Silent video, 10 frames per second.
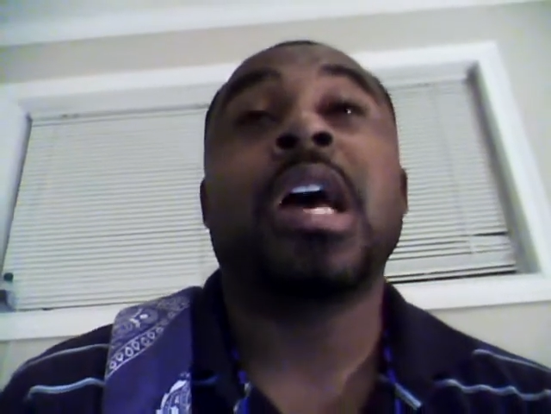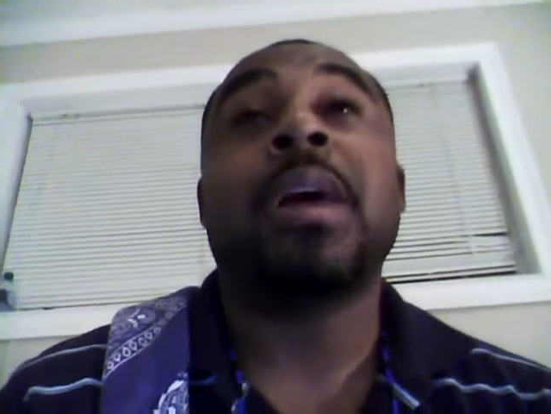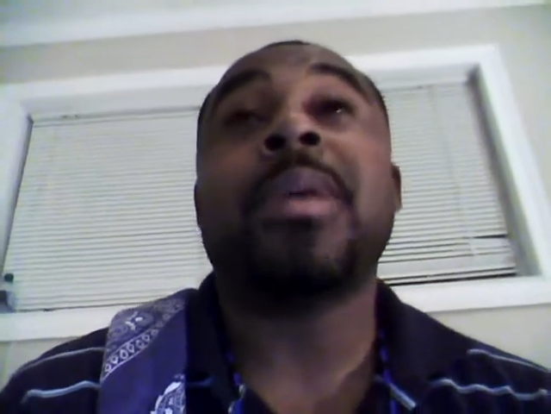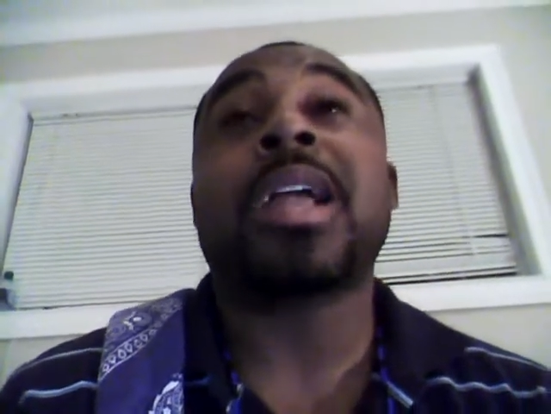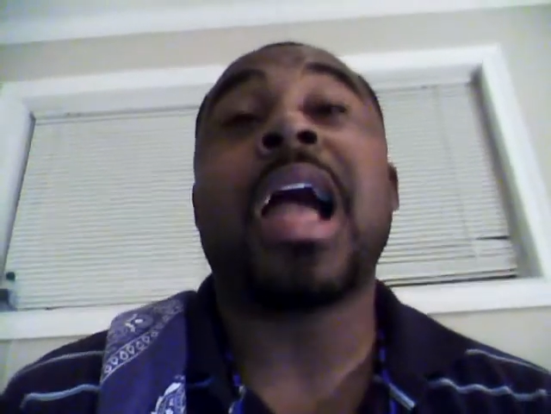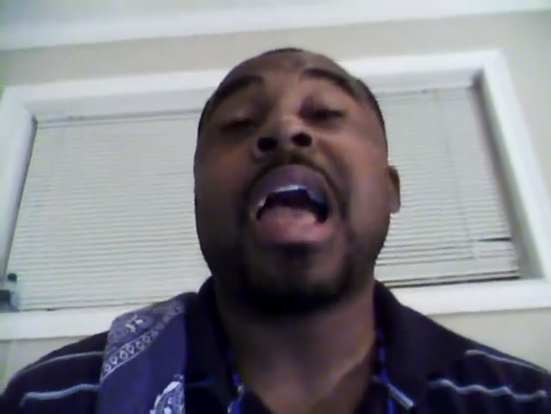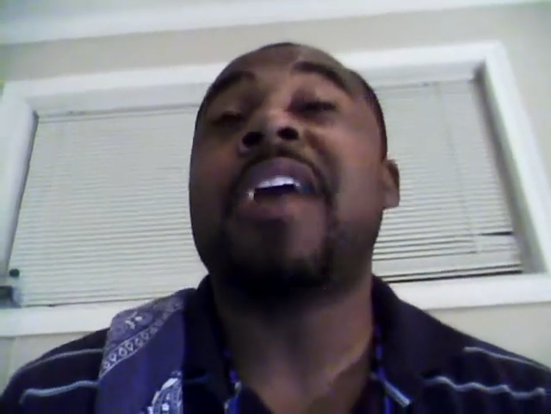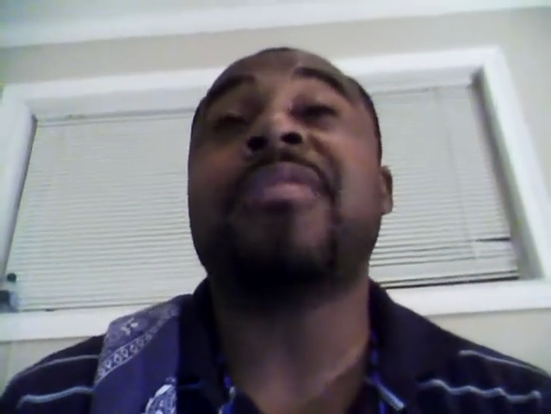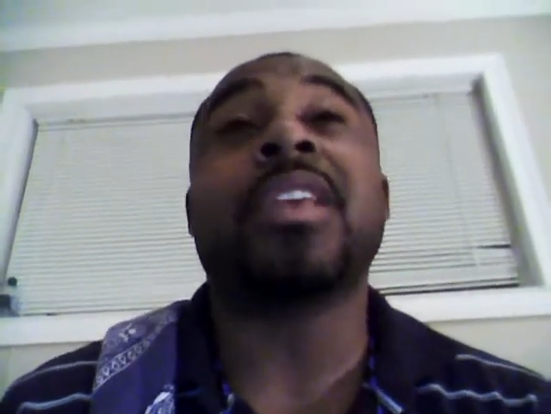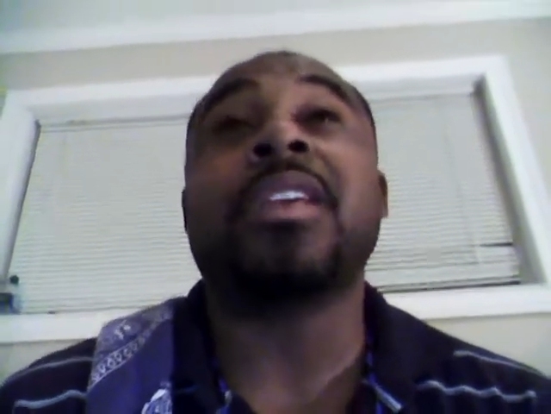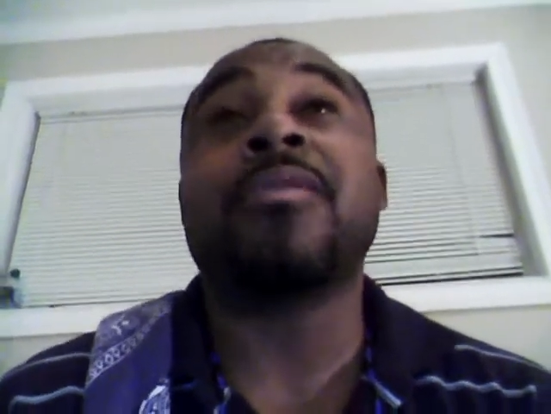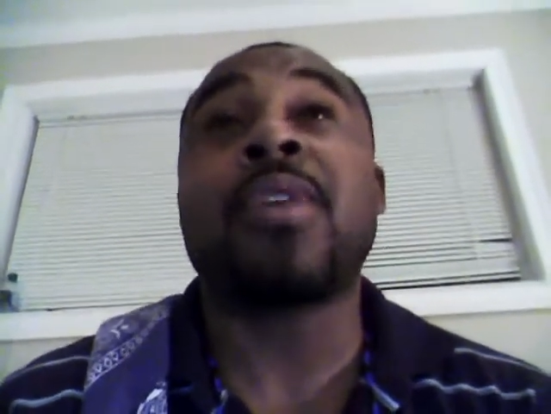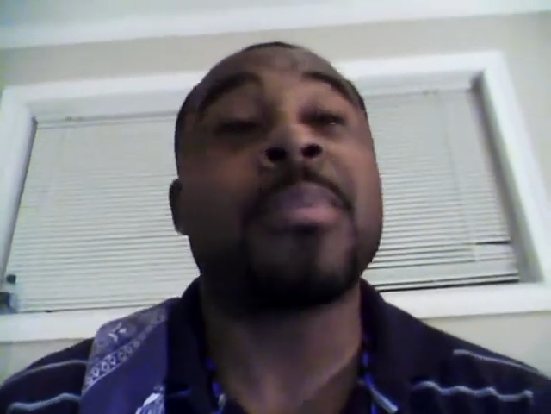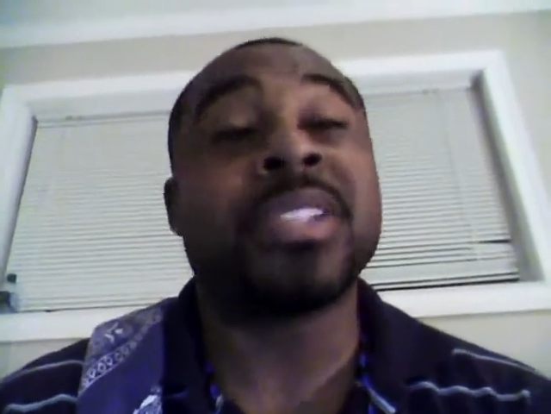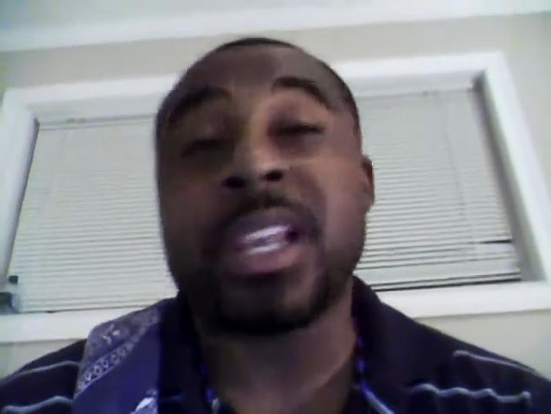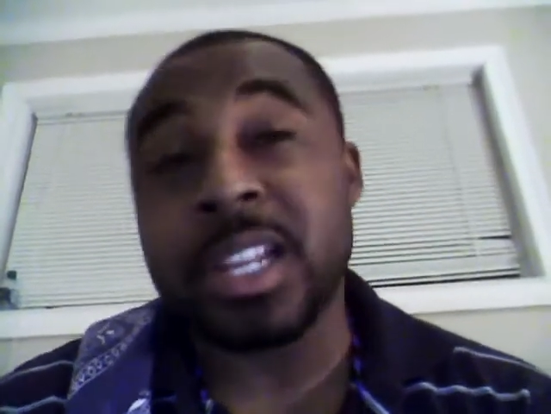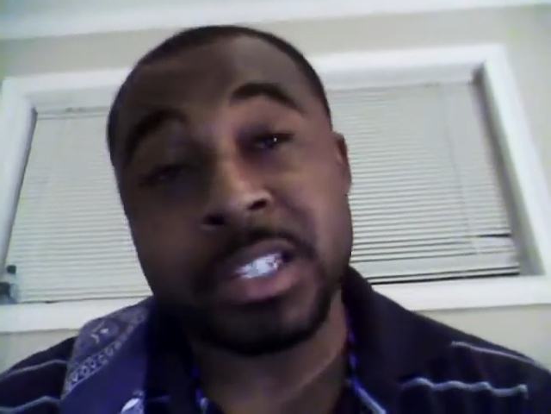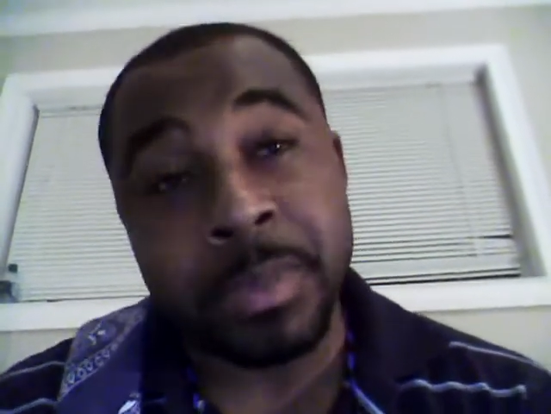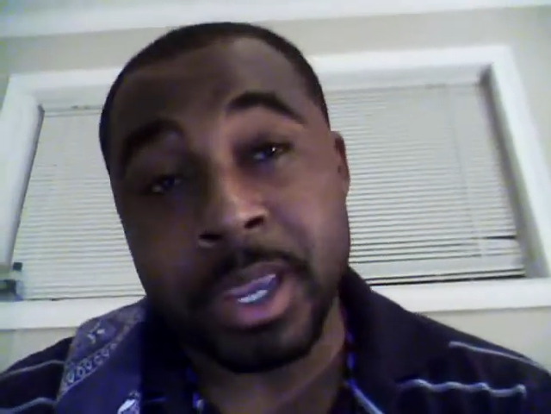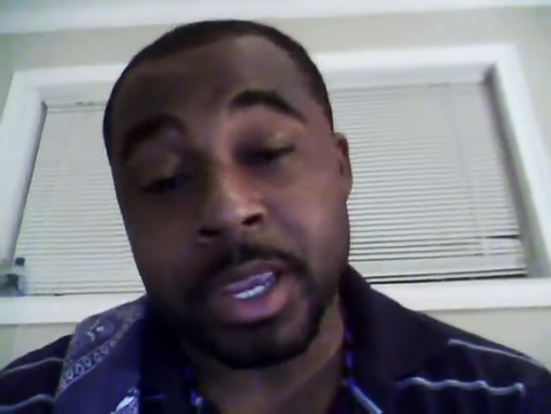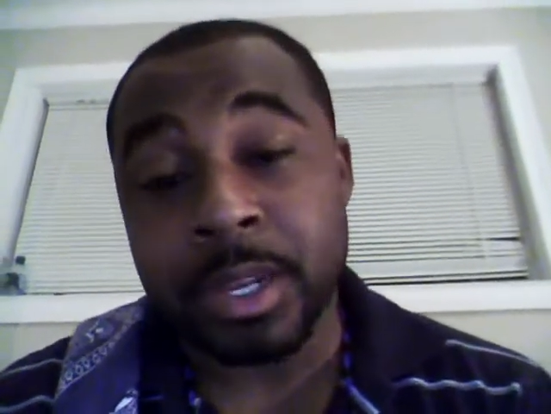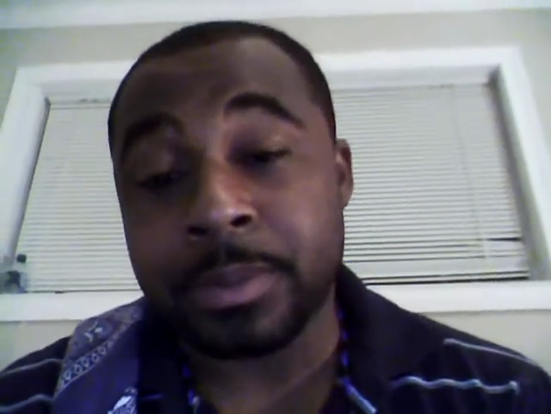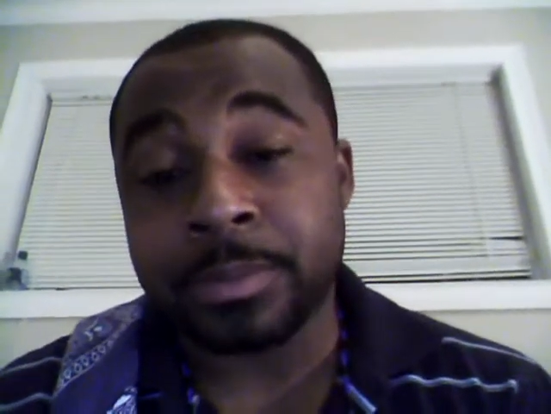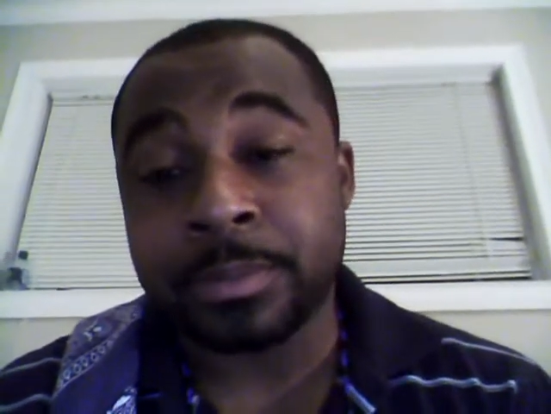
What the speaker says: I'm like, I have to represent this man.